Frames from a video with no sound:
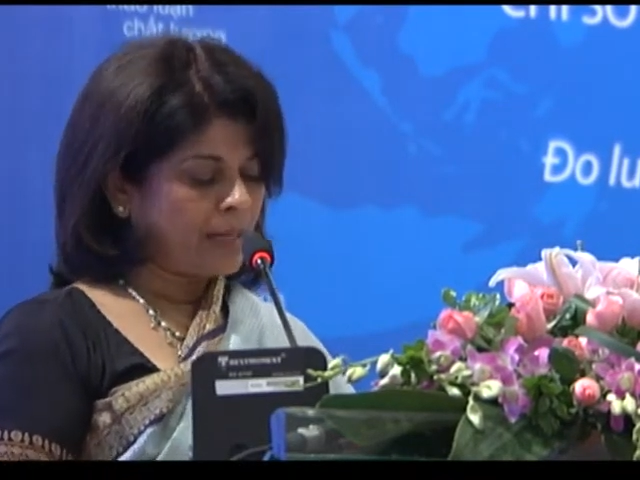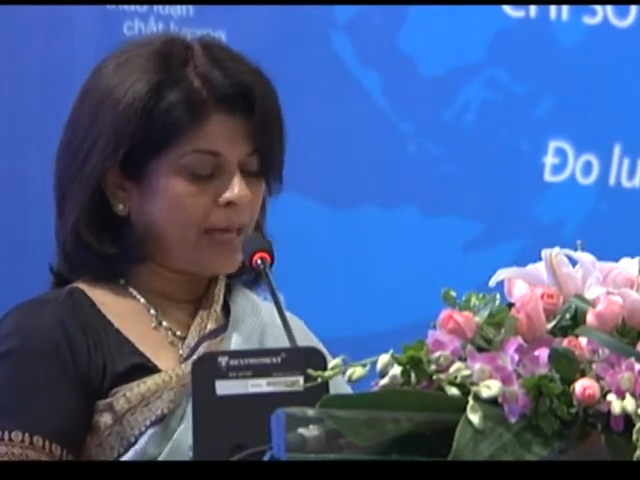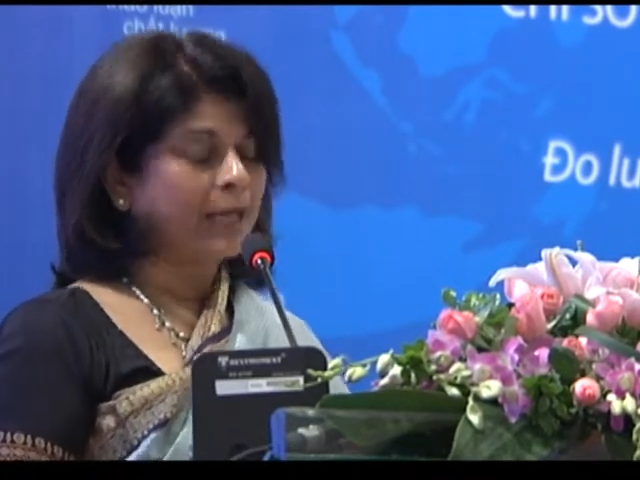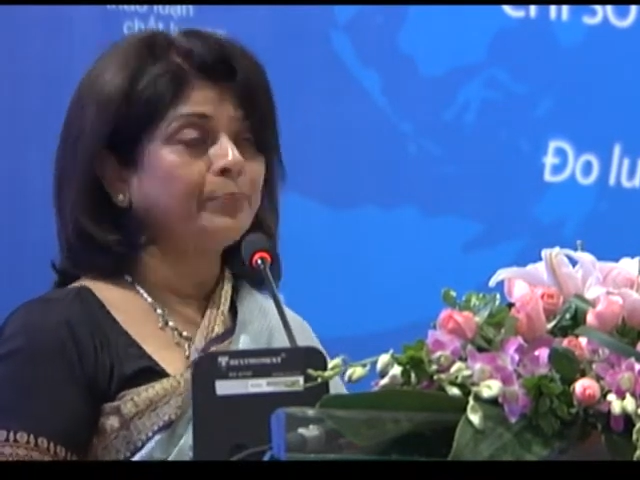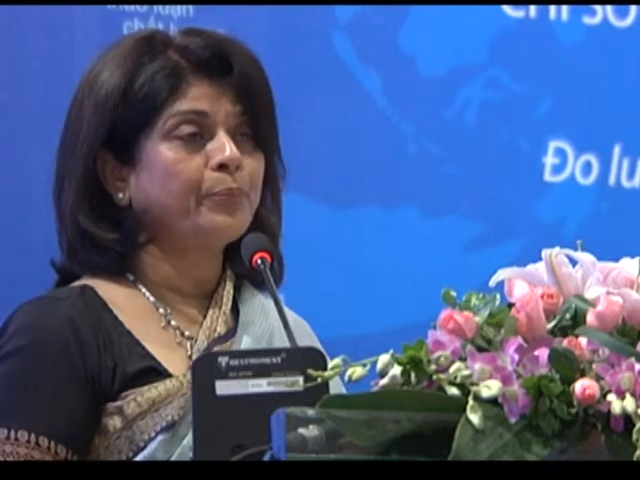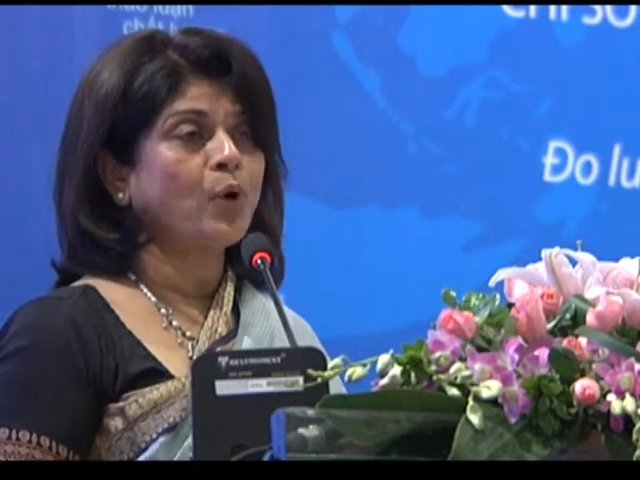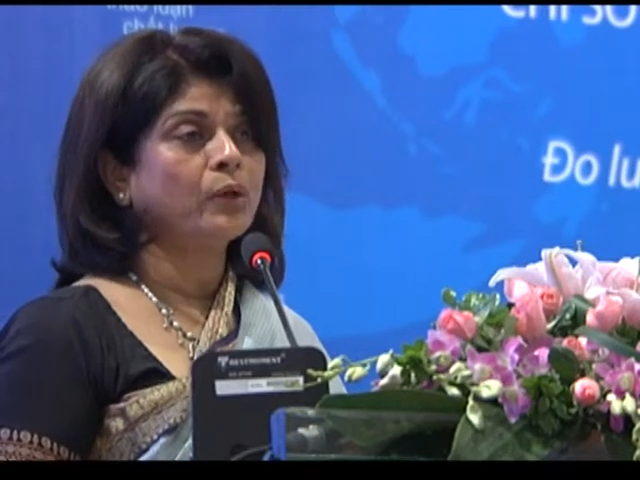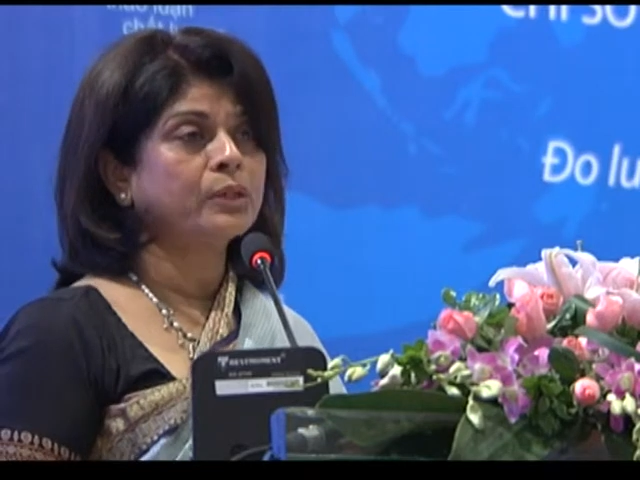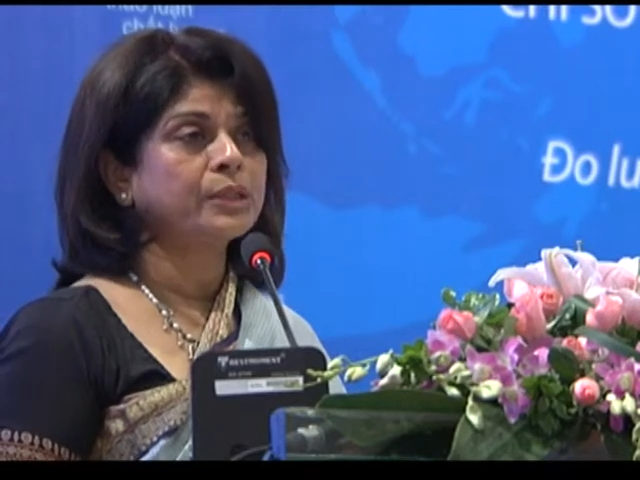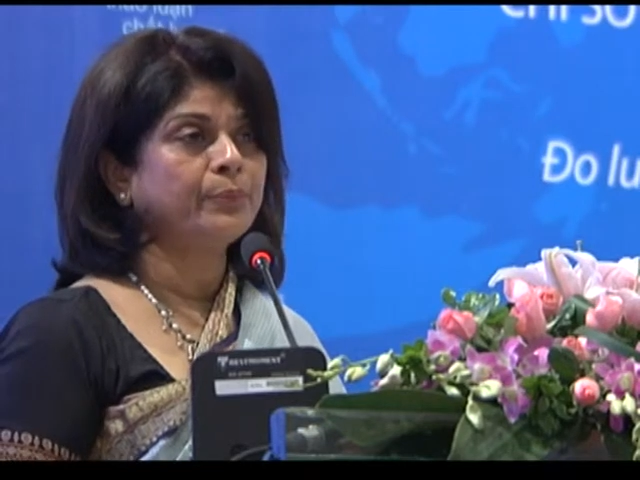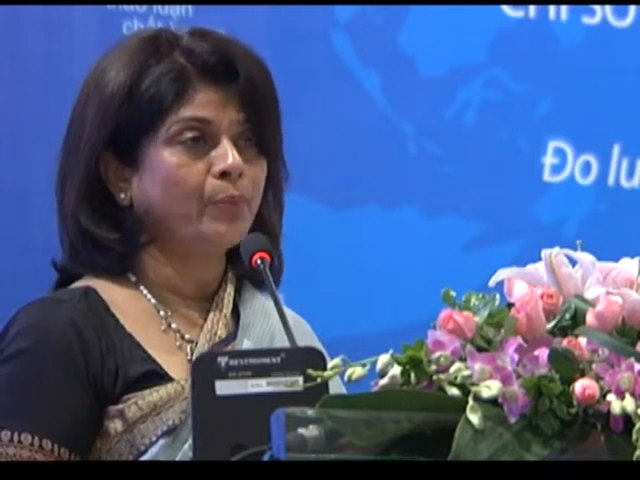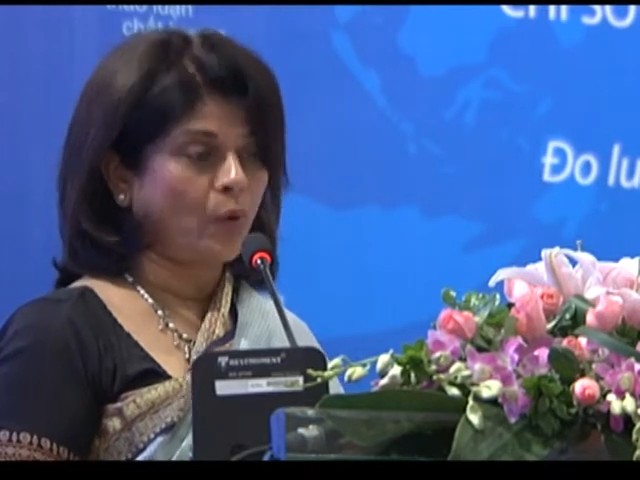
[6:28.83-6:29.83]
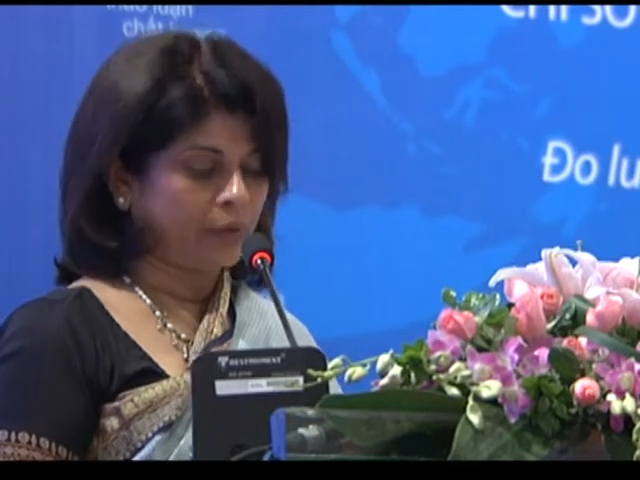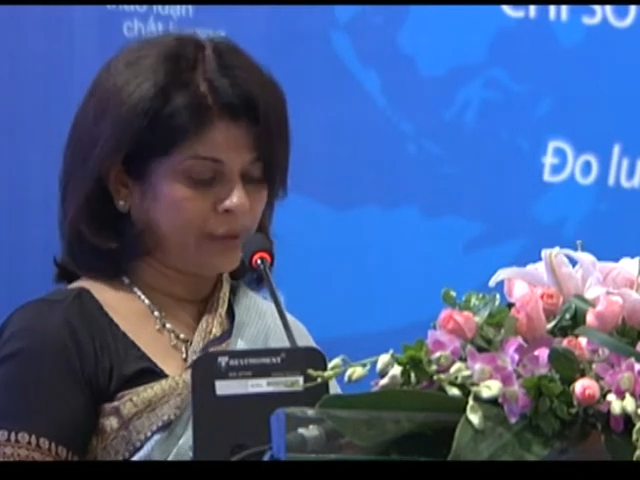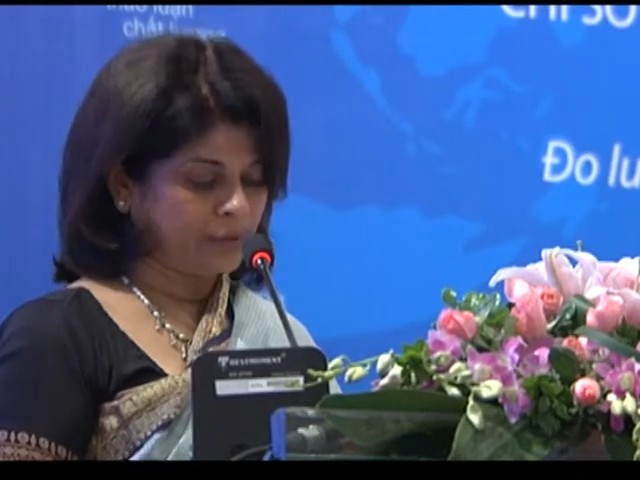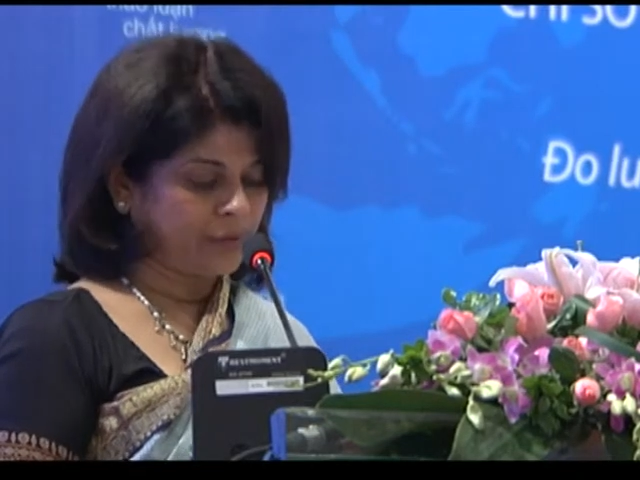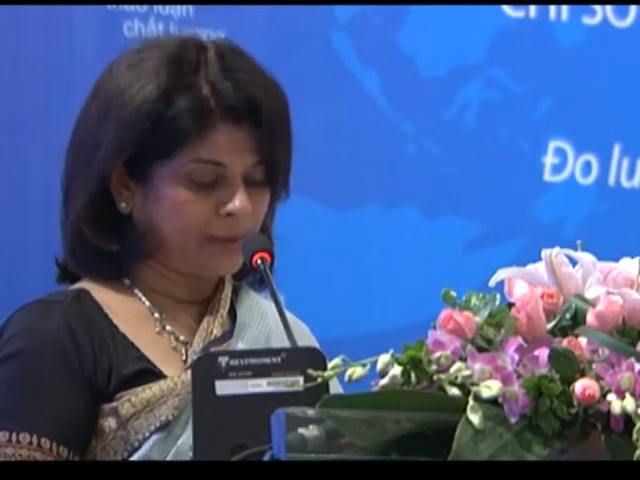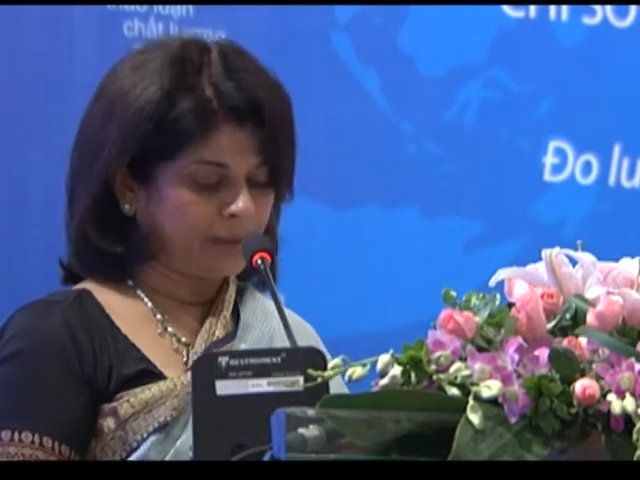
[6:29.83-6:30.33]
and policy
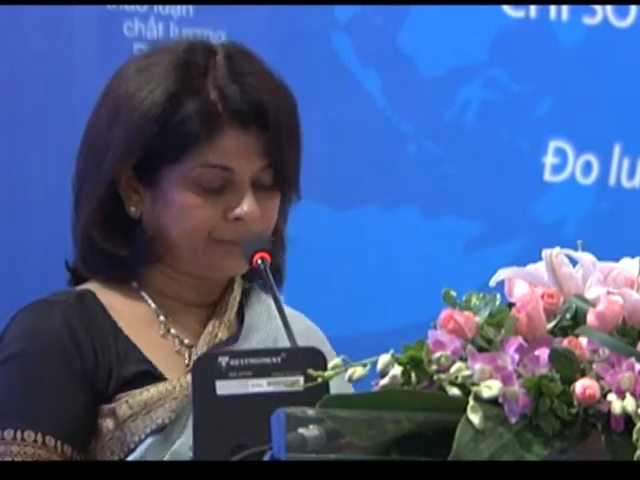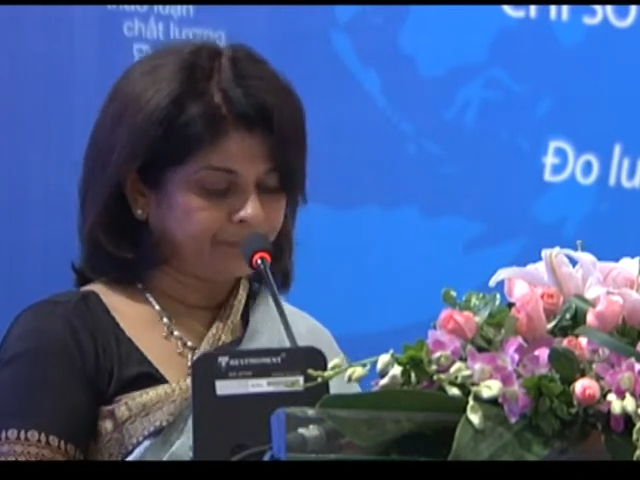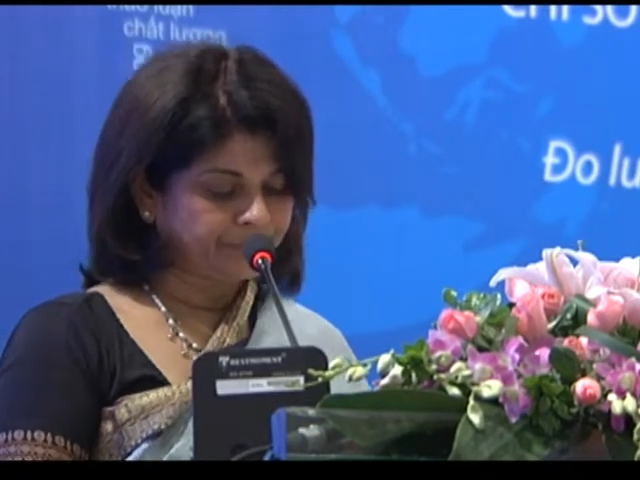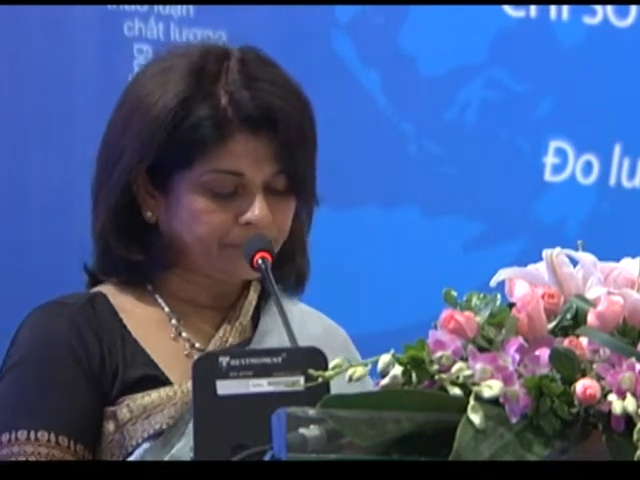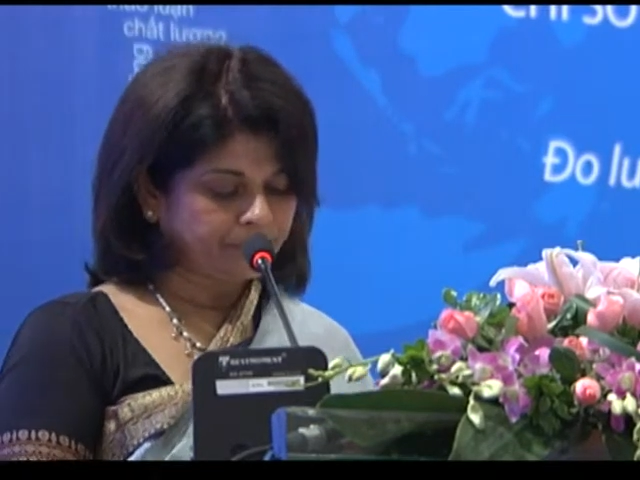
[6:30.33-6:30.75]
monitoring.